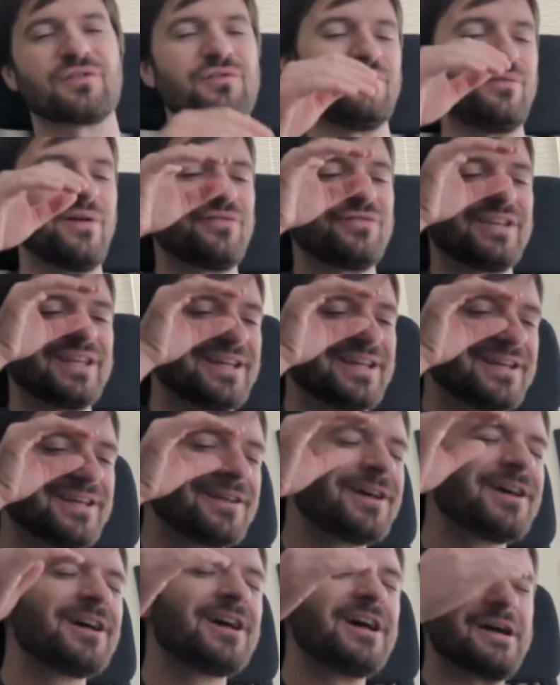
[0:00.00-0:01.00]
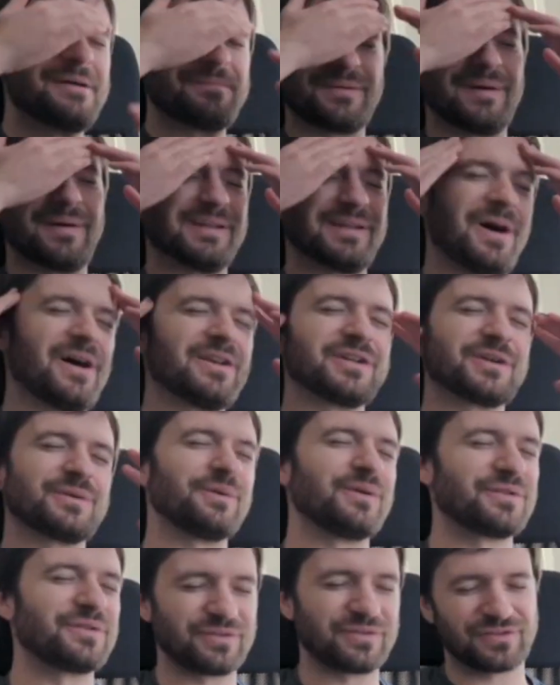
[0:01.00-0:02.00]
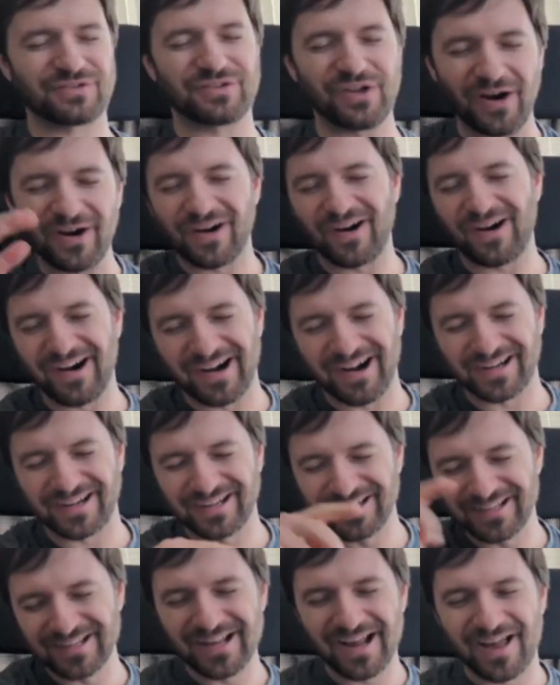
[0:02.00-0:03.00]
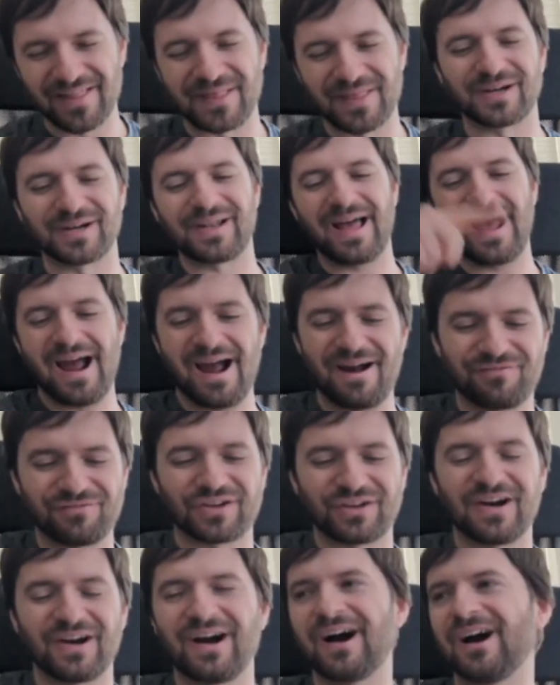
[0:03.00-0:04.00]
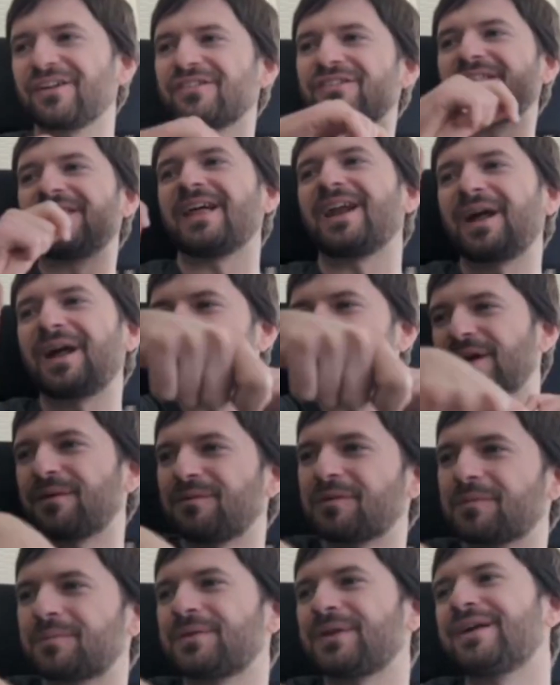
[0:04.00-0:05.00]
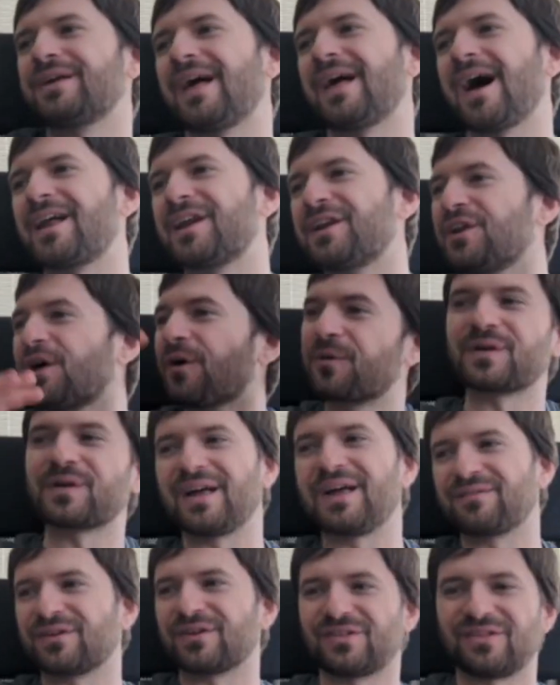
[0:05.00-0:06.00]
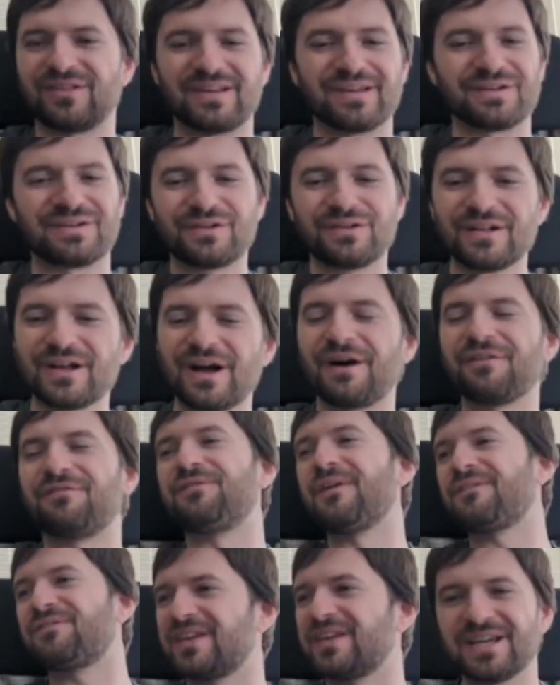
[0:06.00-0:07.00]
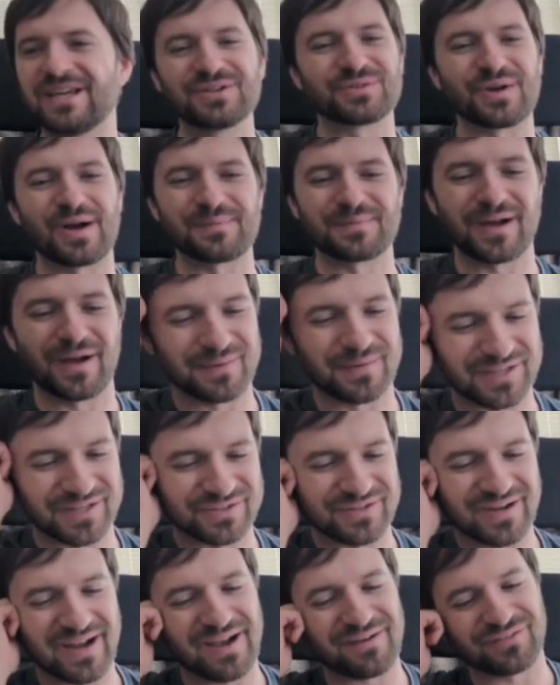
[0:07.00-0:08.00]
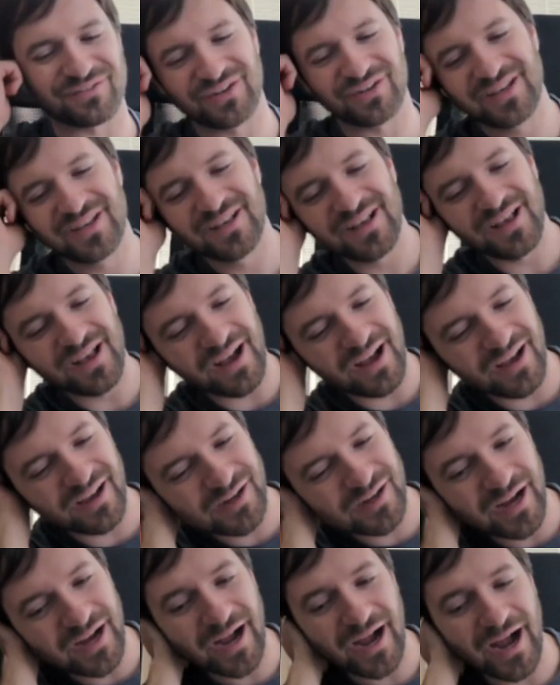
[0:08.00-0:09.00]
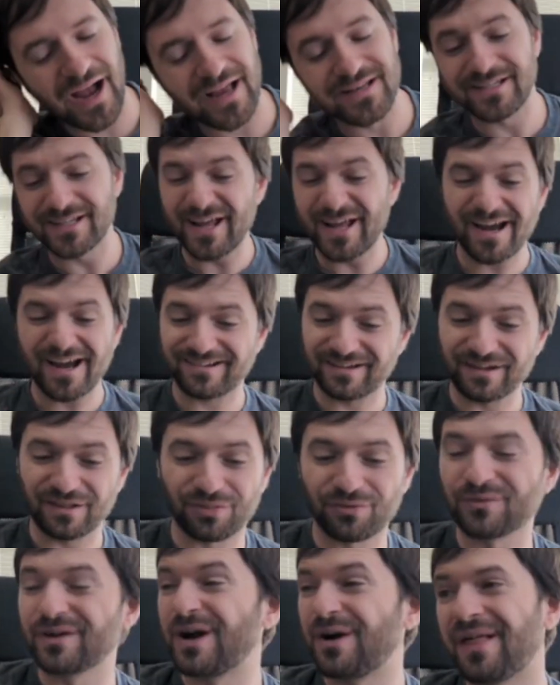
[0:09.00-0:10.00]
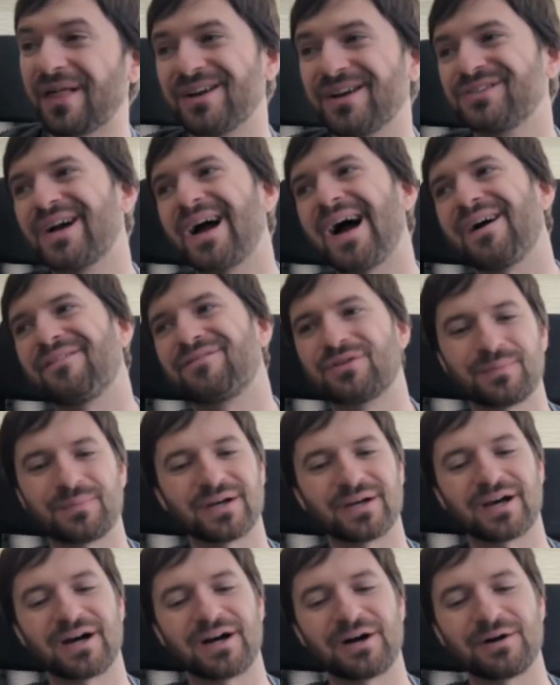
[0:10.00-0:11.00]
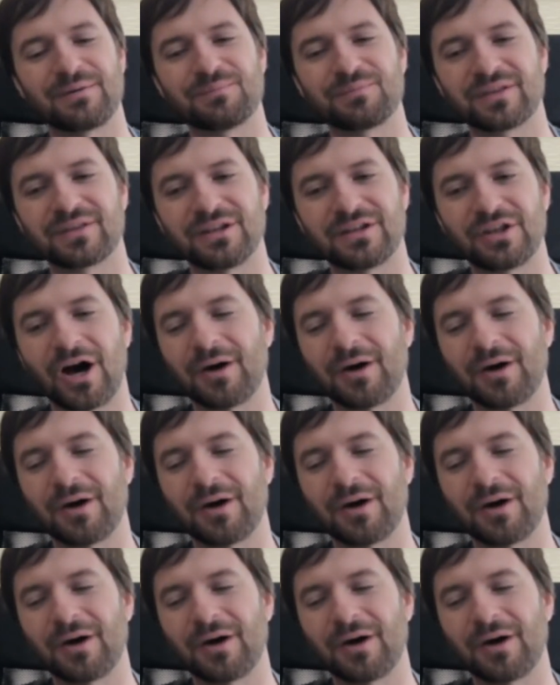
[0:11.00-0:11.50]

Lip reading: 15, but my logic was Starhawk, and then it'll half the cost, and then I'll be able to play that, and no one will ever see a 15 drop coming in drafts. I did actually 3-0 that draft, but not